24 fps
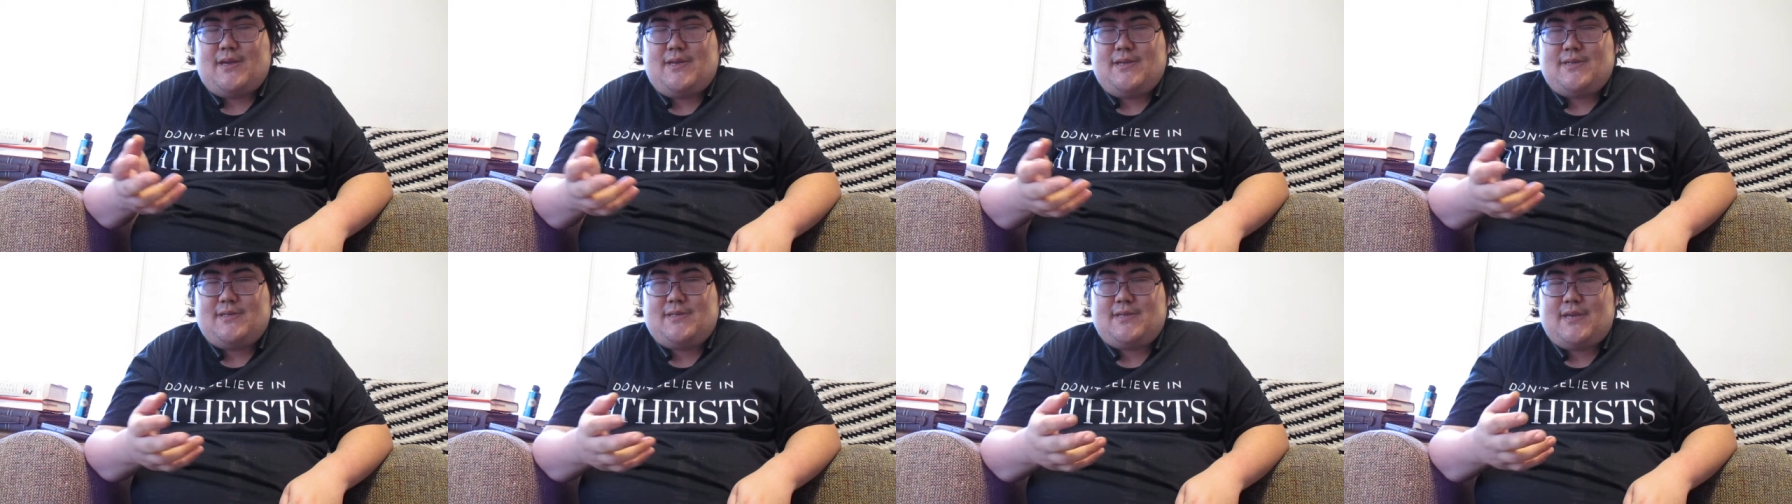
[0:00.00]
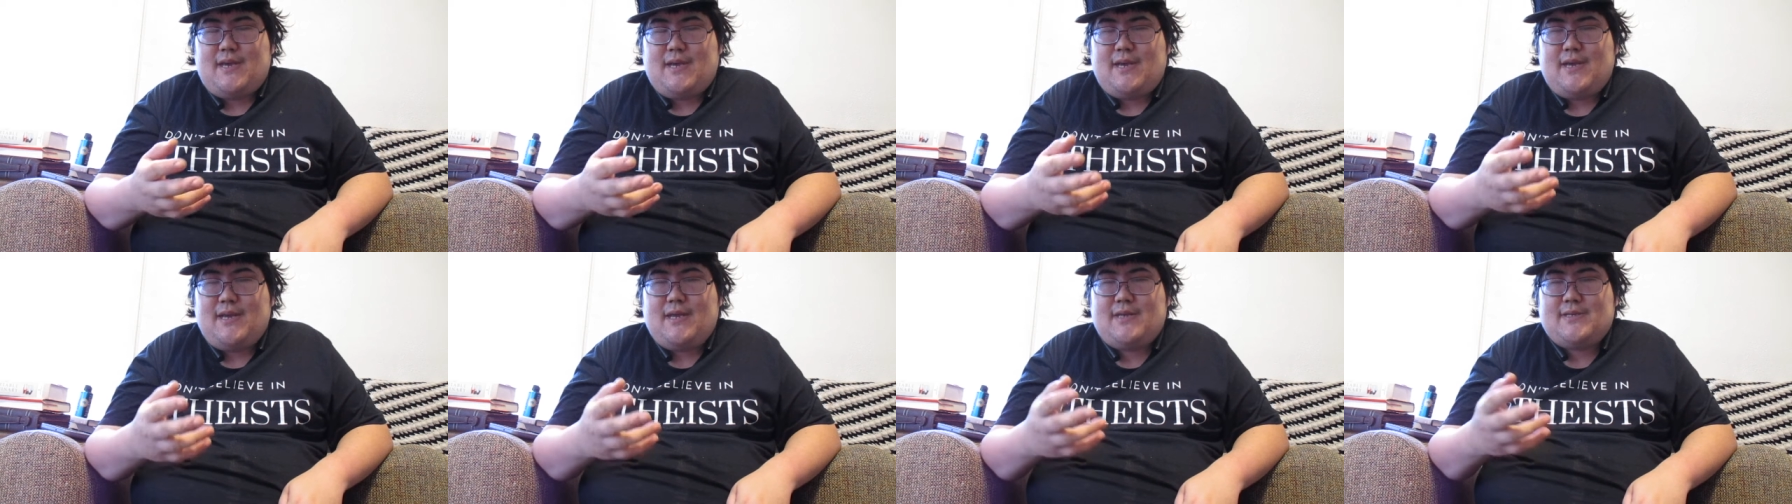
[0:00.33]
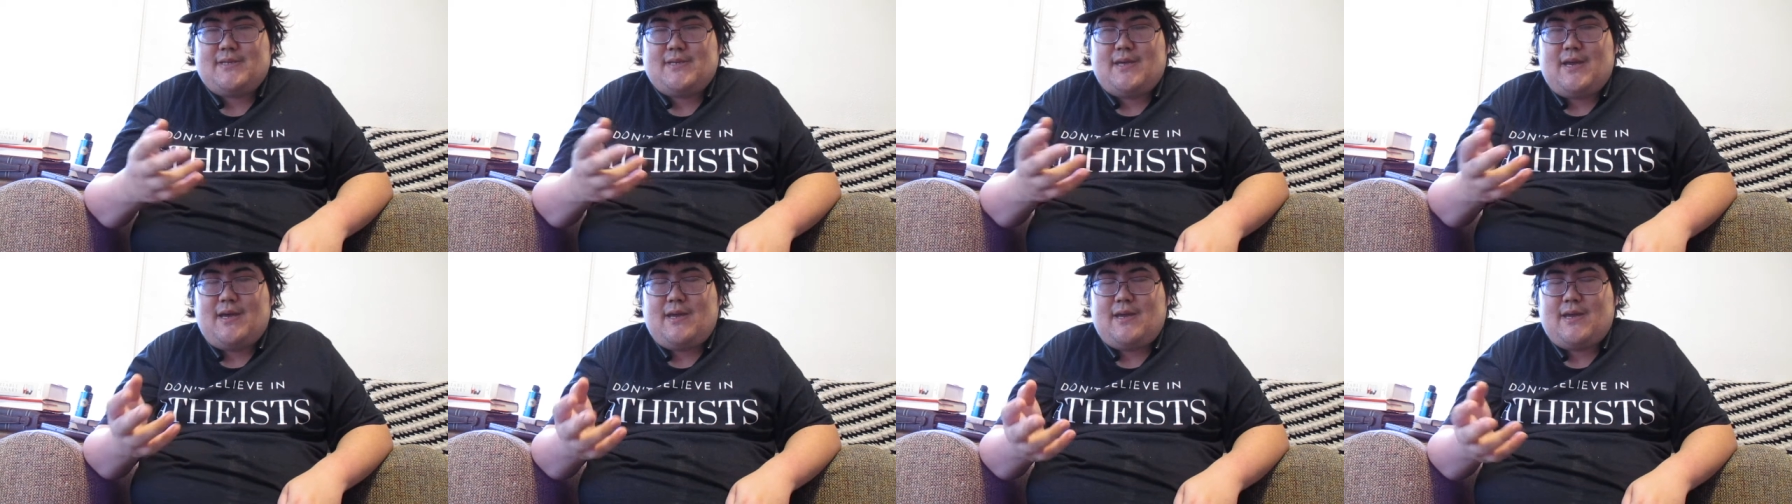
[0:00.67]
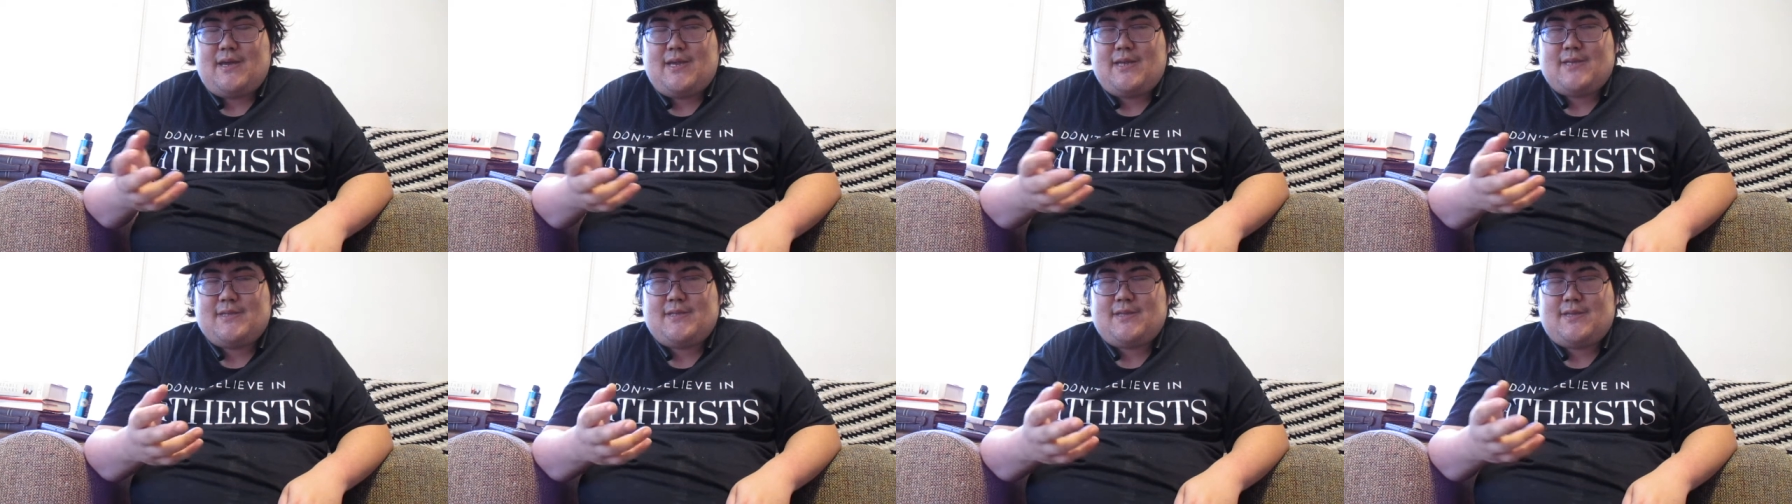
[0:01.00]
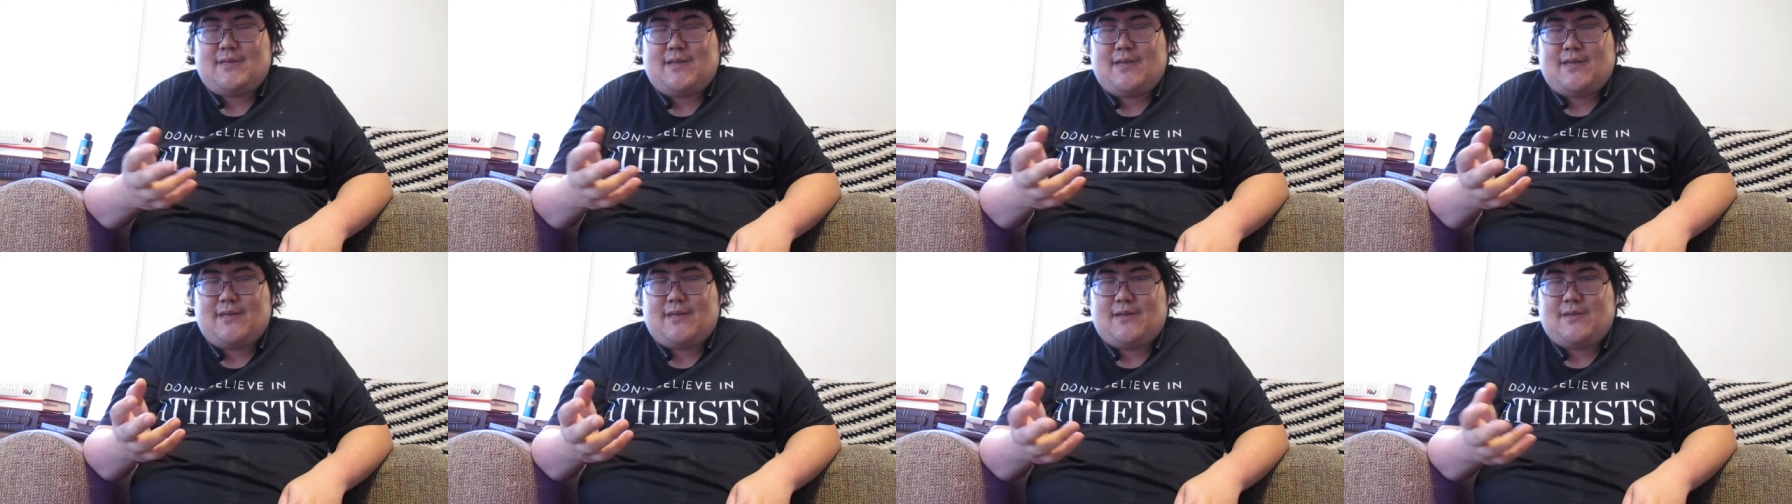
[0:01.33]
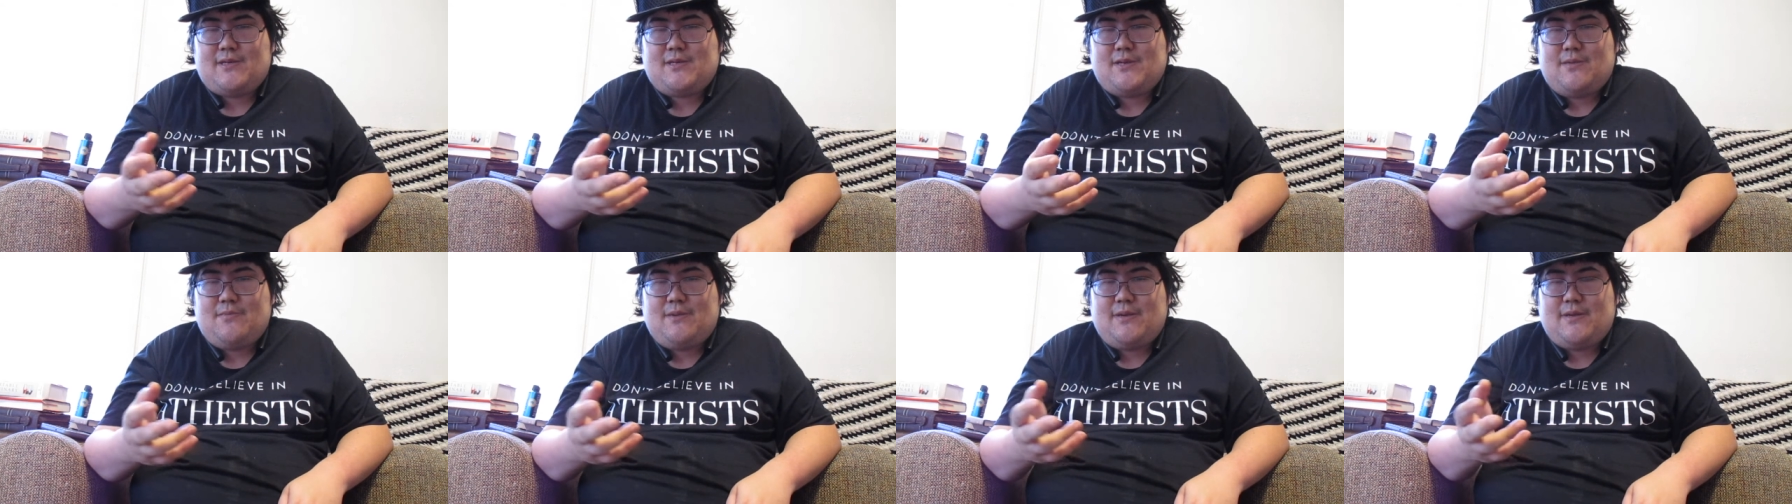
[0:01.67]
he said he doesn't think there
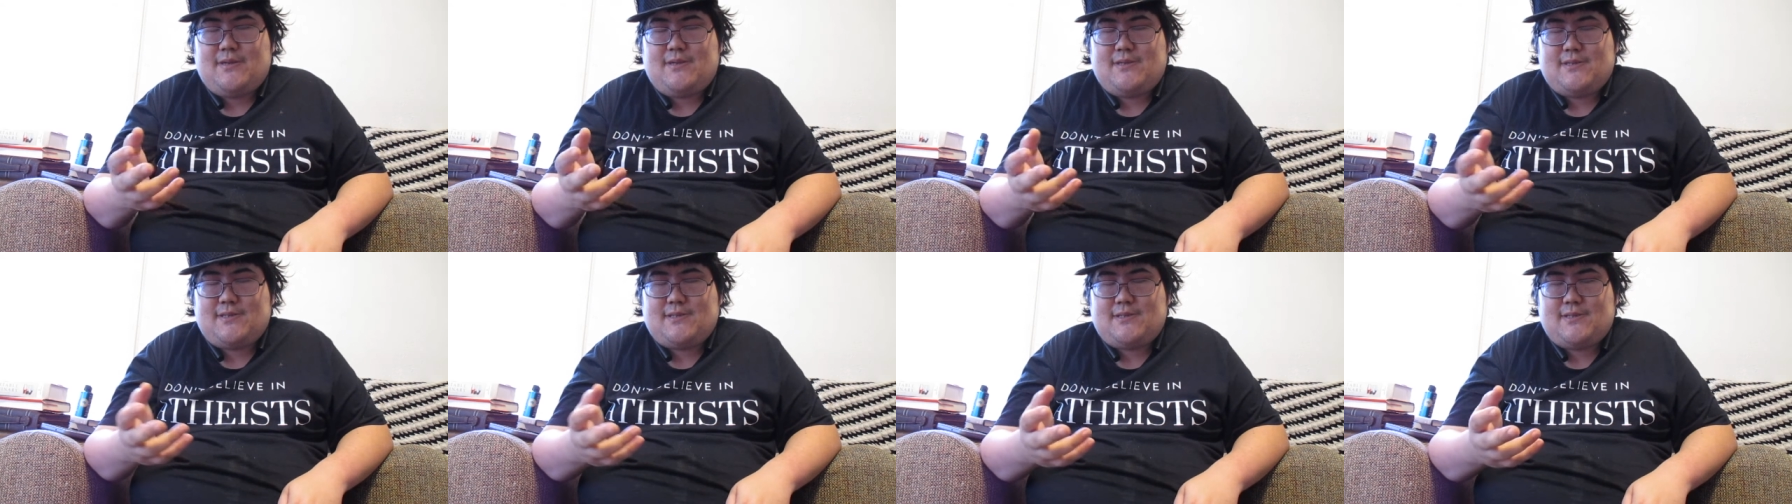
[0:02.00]
should be